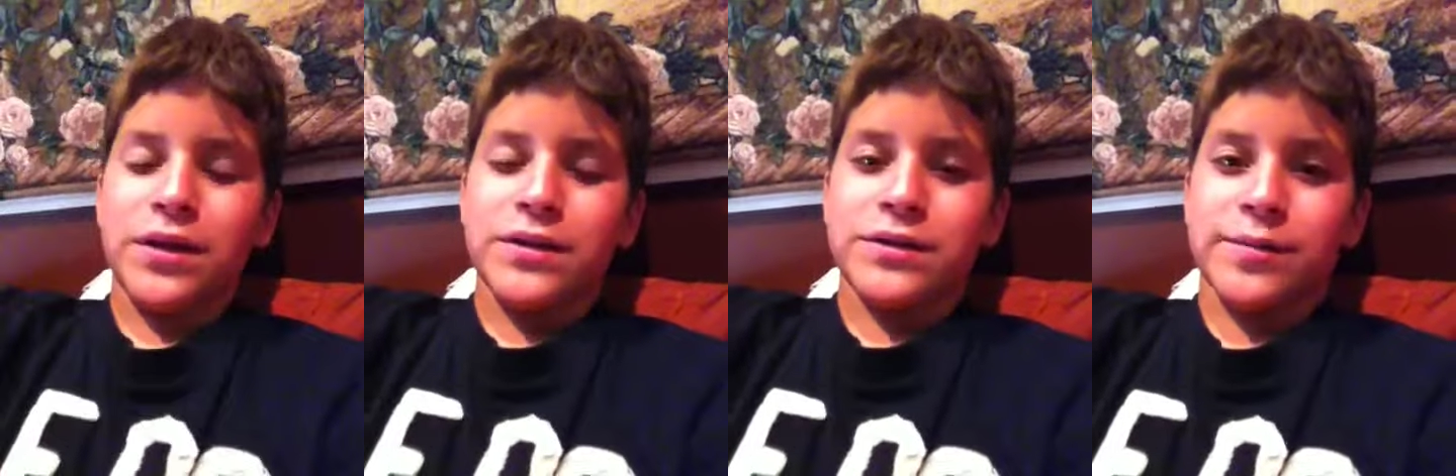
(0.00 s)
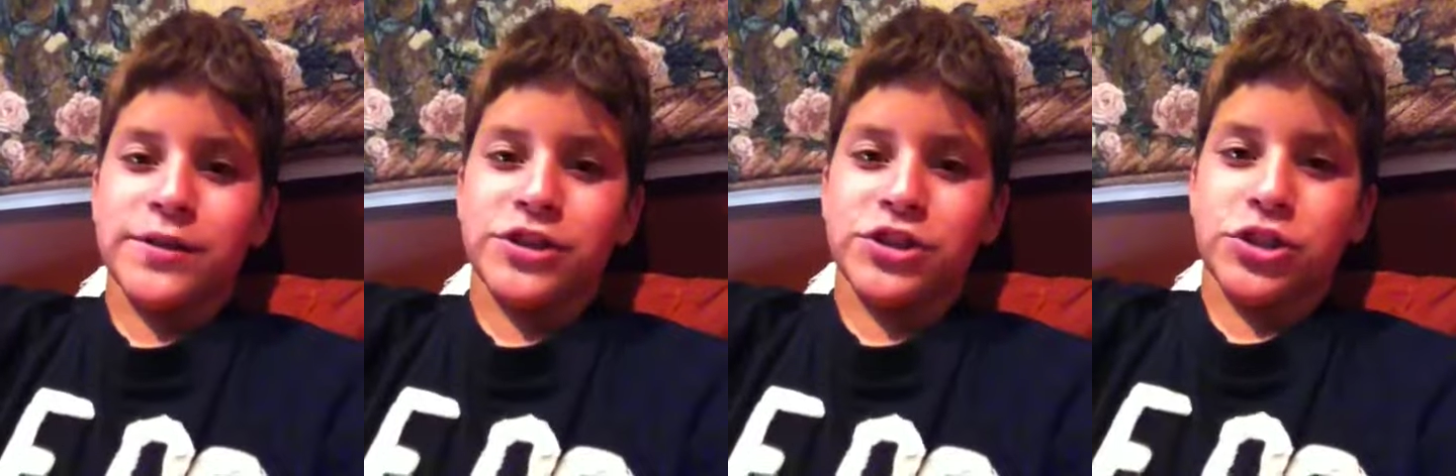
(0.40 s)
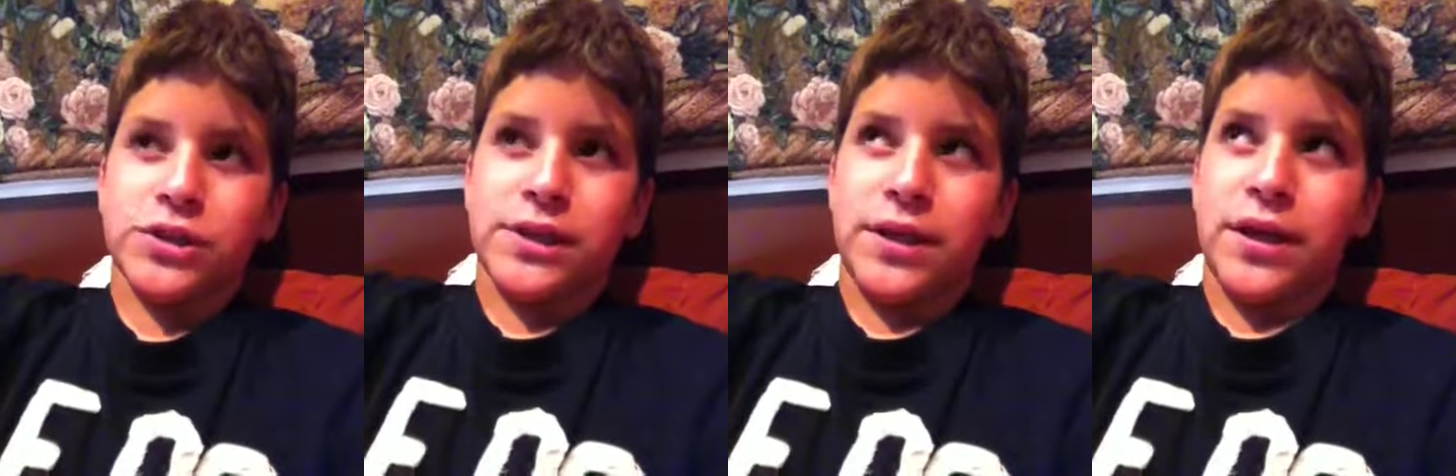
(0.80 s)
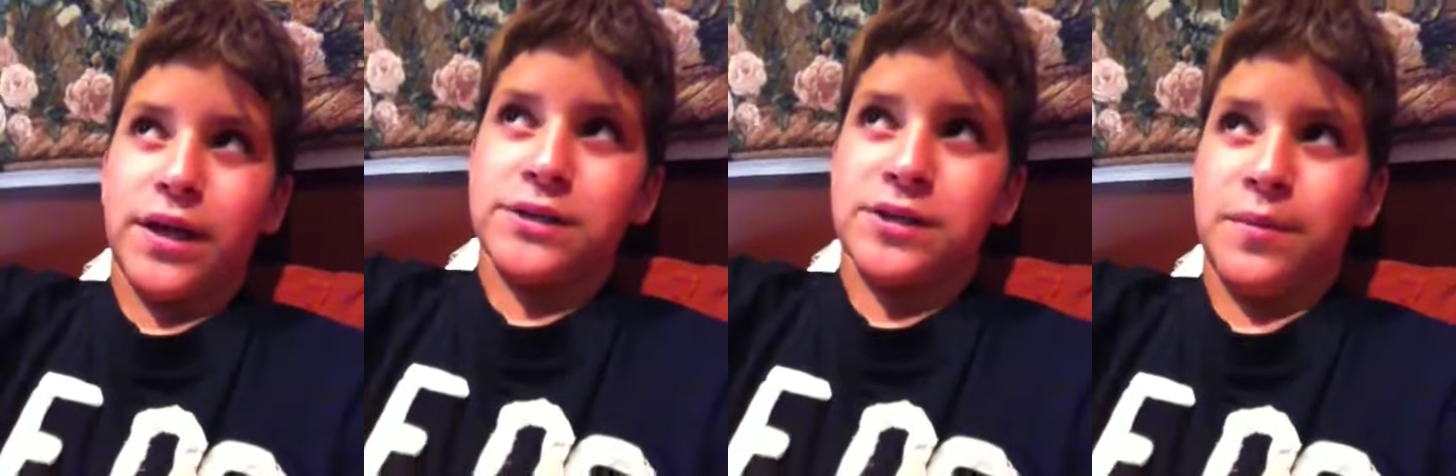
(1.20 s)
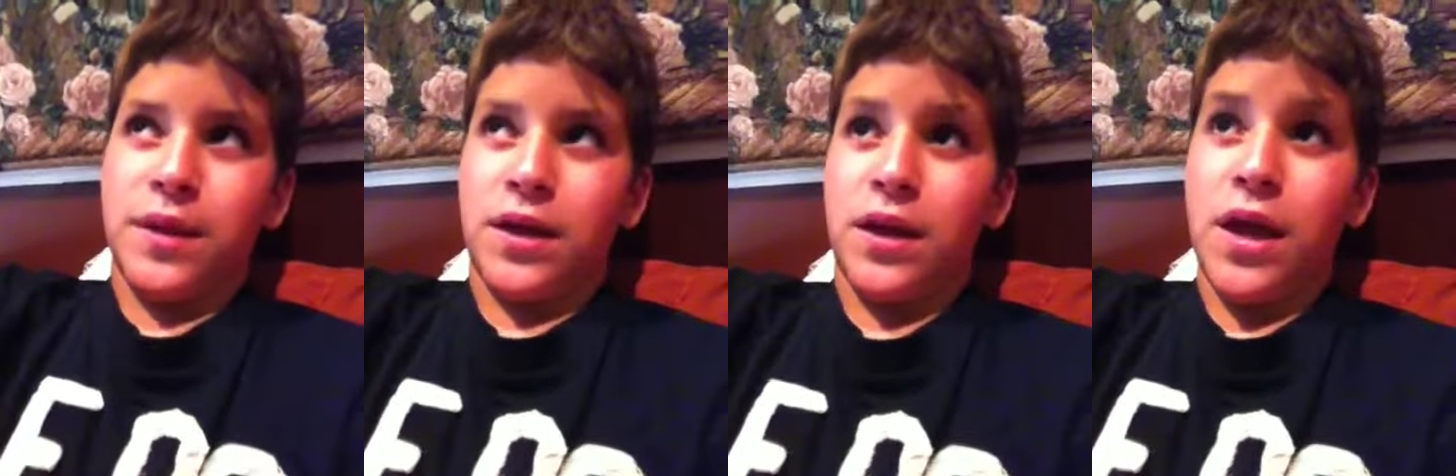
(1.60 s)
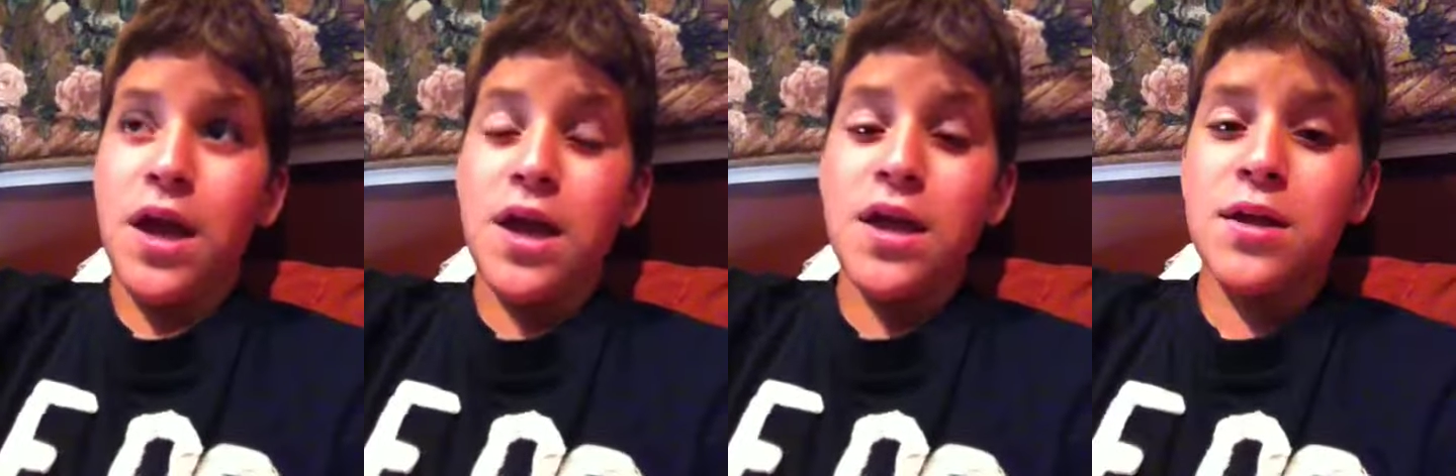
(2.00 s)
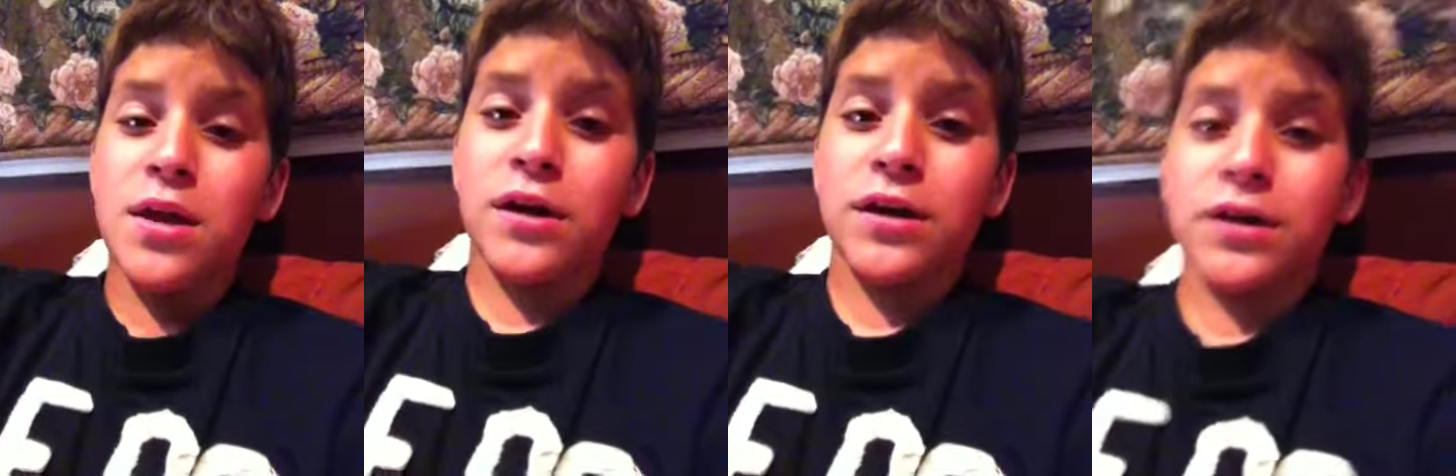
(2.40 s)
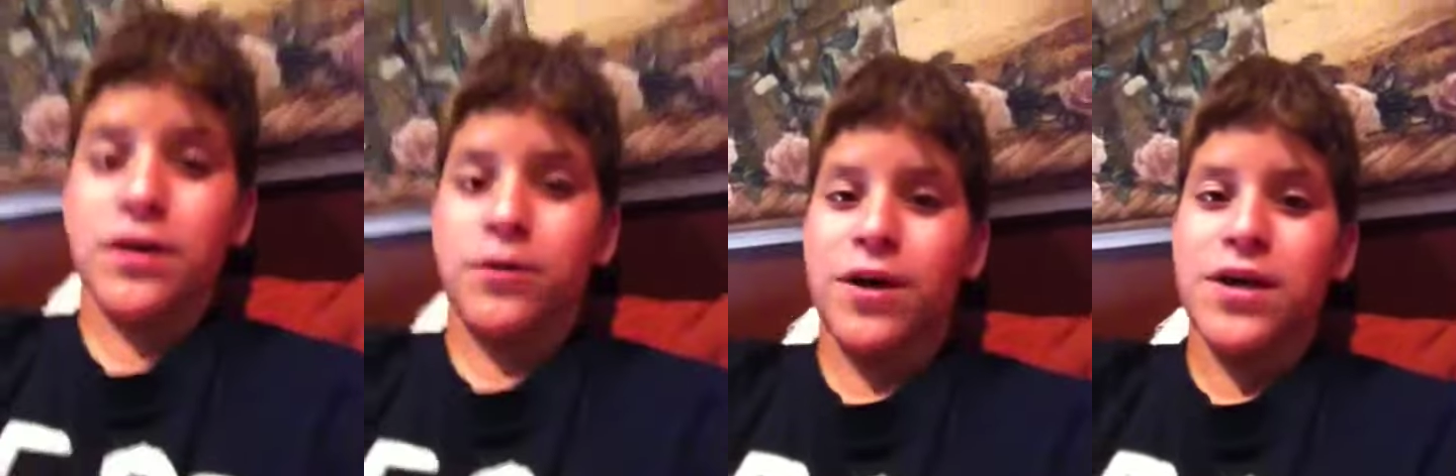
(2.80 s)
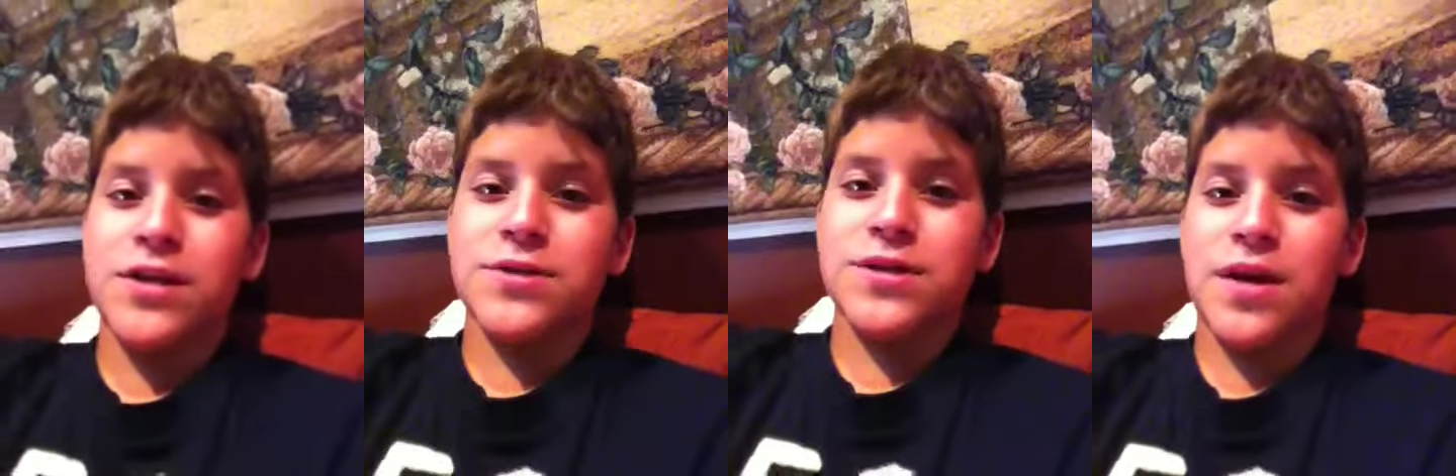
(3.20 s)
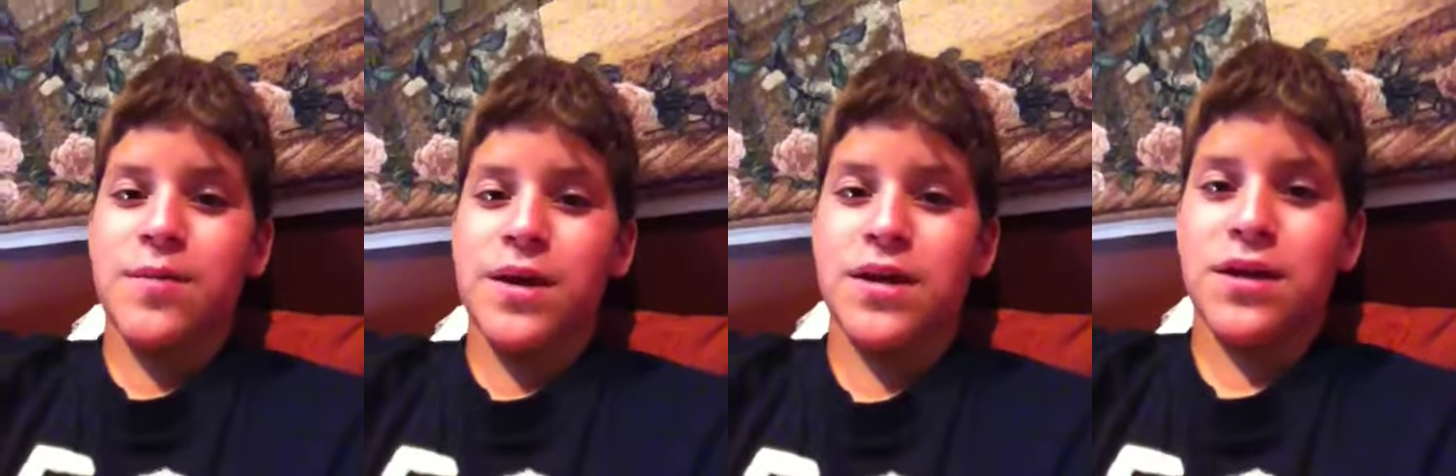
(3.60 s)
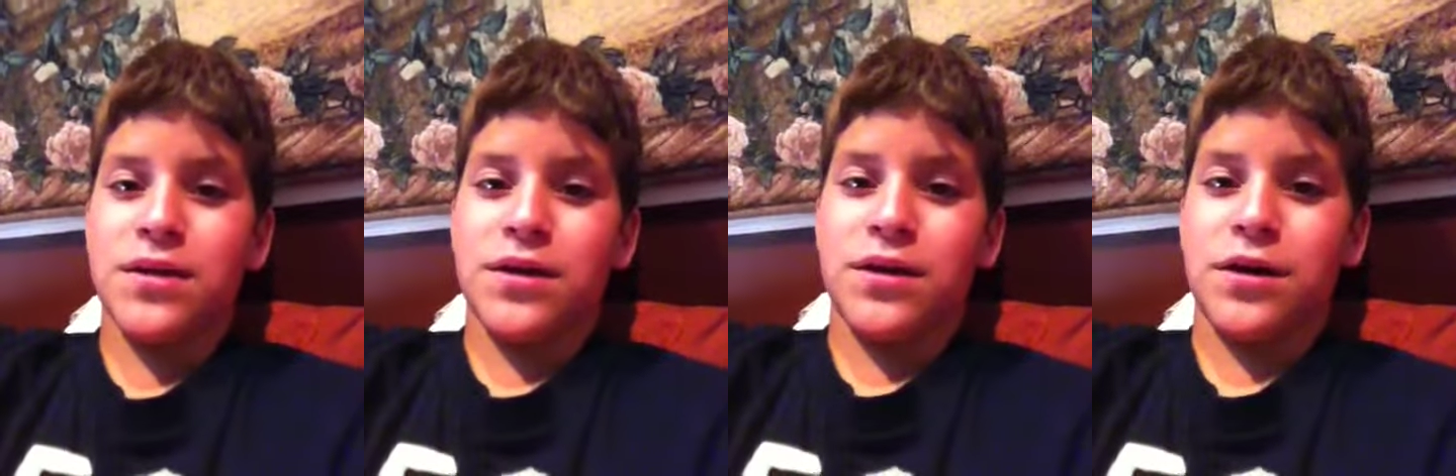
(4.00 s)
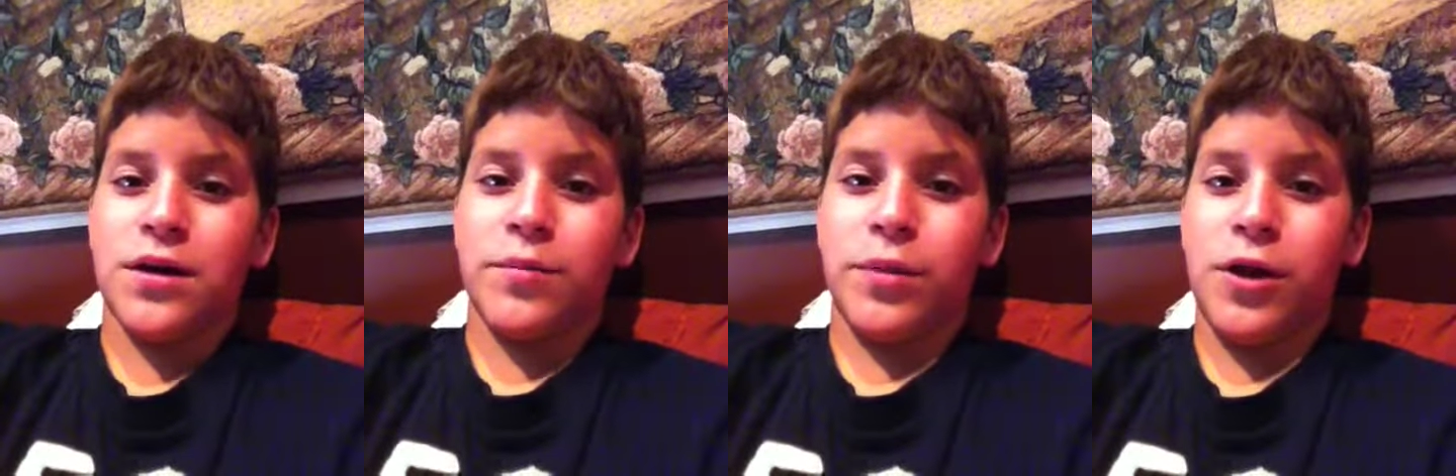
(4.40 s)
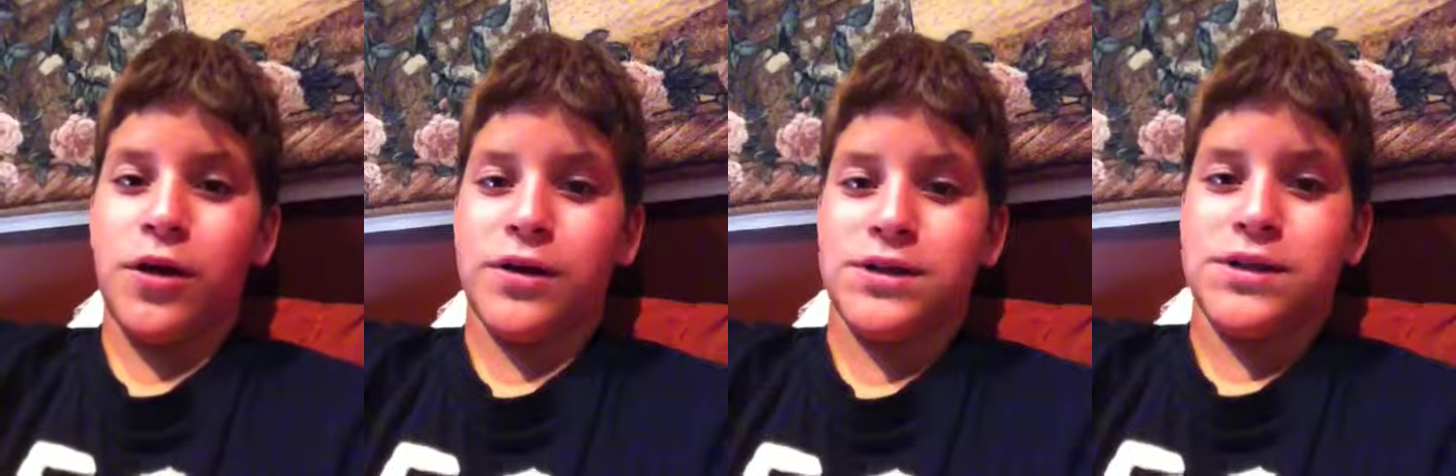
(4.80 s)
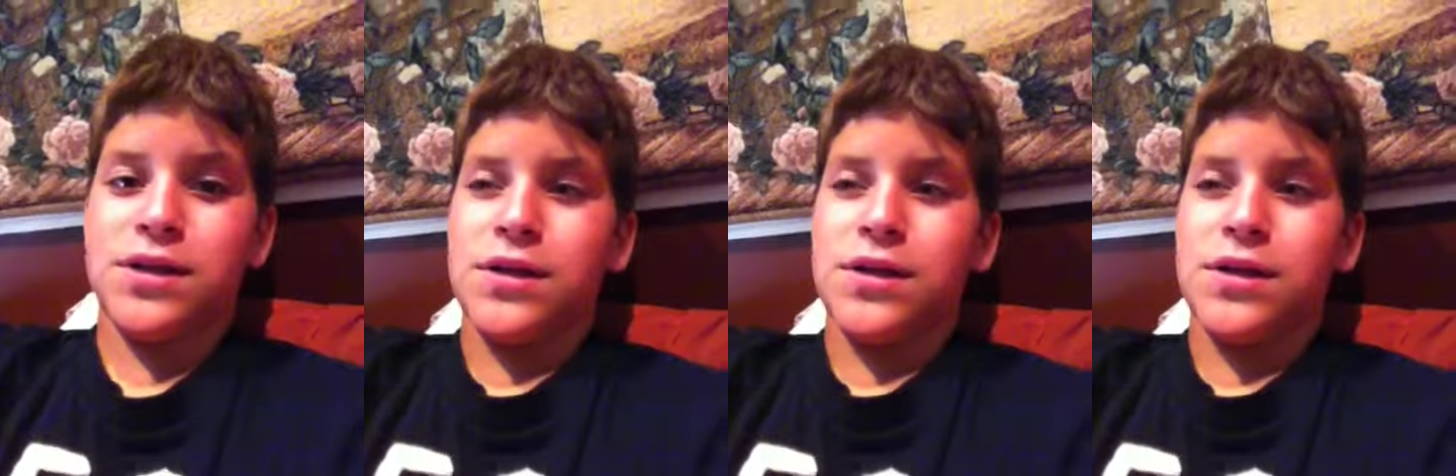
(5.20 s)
someone certain asked me, "Hey, uh, why did you stop making uh, blogs?"